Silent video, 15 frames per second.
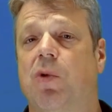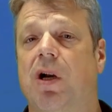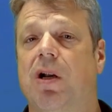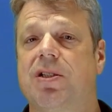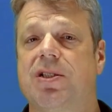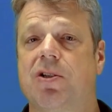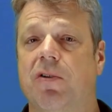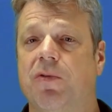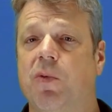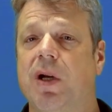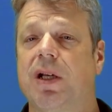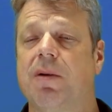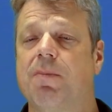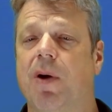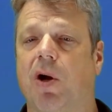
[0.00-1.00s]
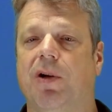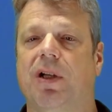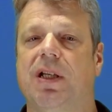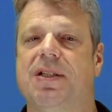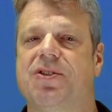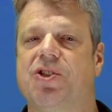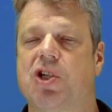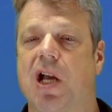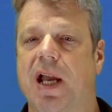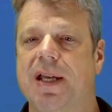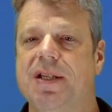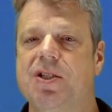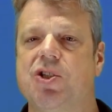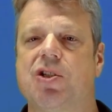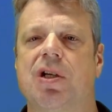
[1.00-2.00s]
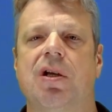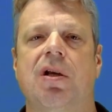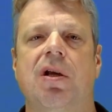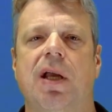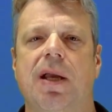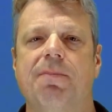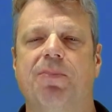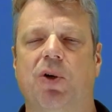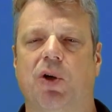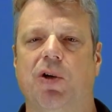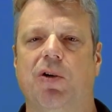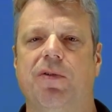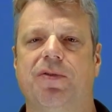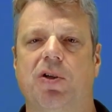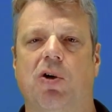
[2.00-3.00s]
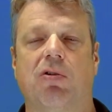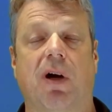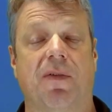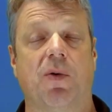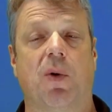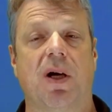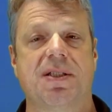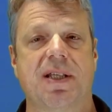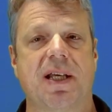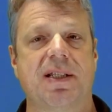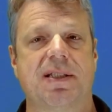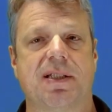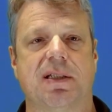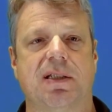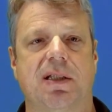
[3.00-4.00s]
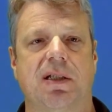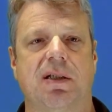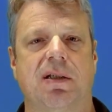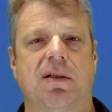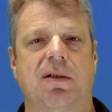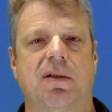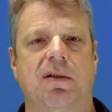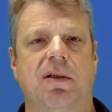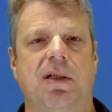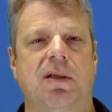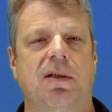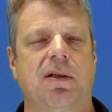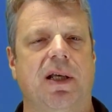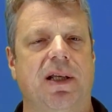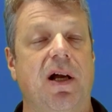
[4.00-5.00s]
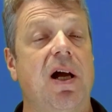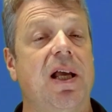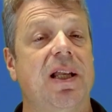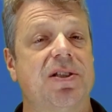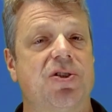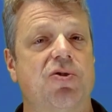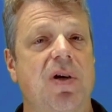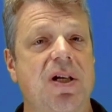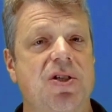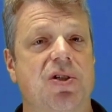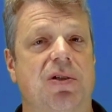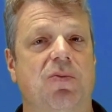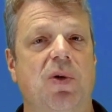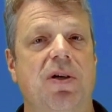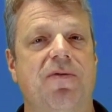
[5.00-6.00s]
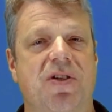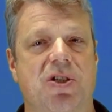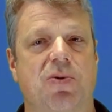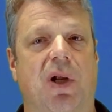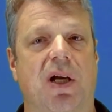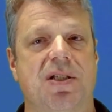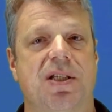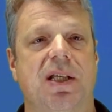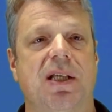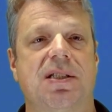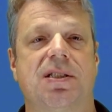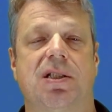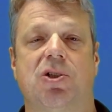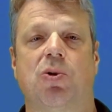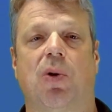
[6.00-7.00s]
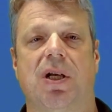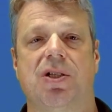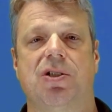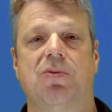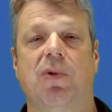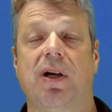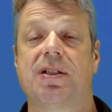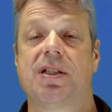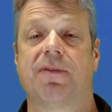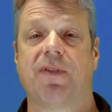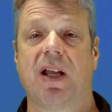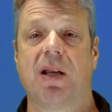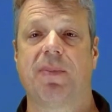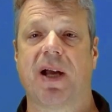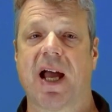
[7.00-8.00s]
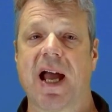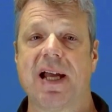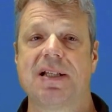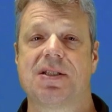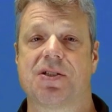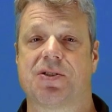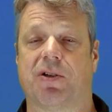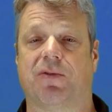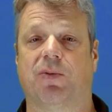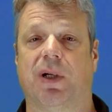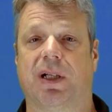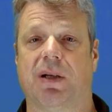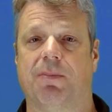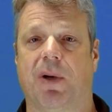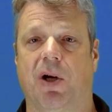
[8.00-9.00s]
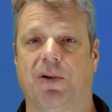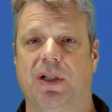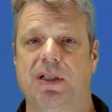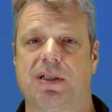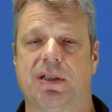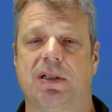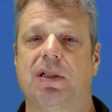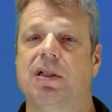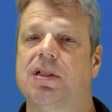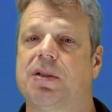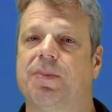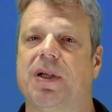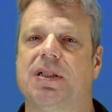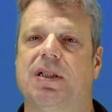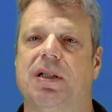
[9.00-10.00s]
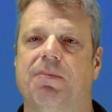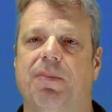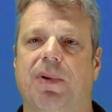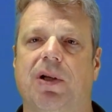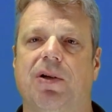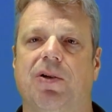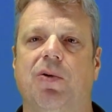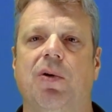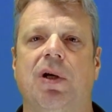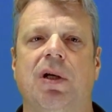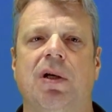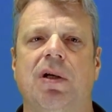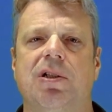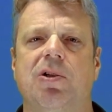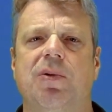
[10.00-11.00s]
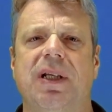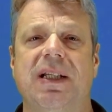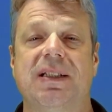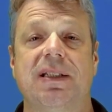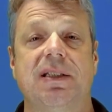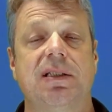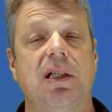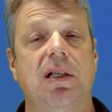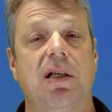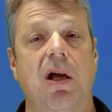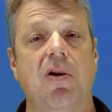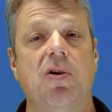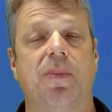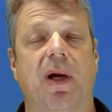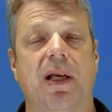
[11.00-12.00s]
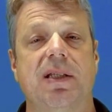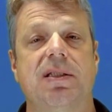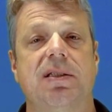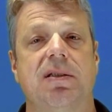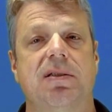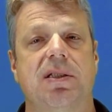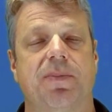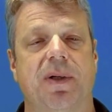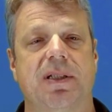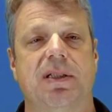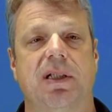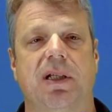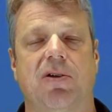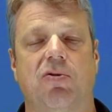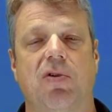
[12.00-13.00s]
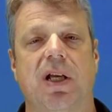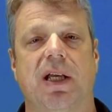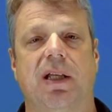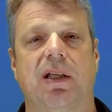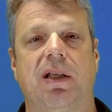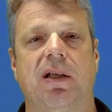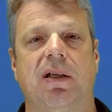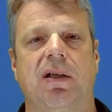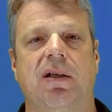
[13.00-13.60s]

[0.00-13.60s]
where a software component is changed, improved, or otherwise edited. In our illustration, we're visualizing a situation where a developer adds a software component, depicted in blue, to an existing codebase, depicted in green.